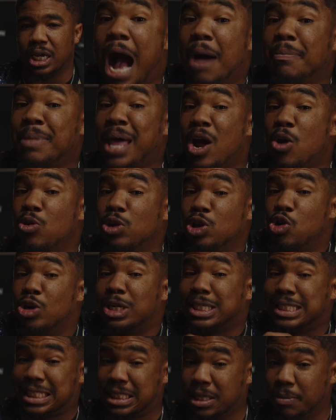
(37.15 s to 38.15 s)
I'm not only gonna
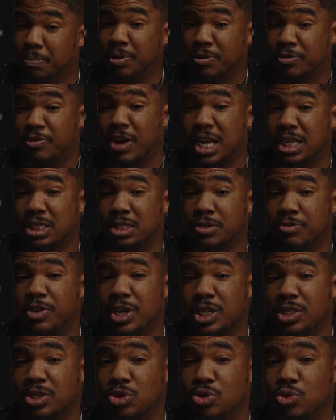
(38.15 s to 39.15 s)
simplify this
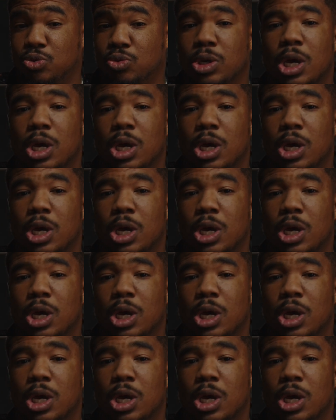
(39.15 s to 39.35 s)
effect to you,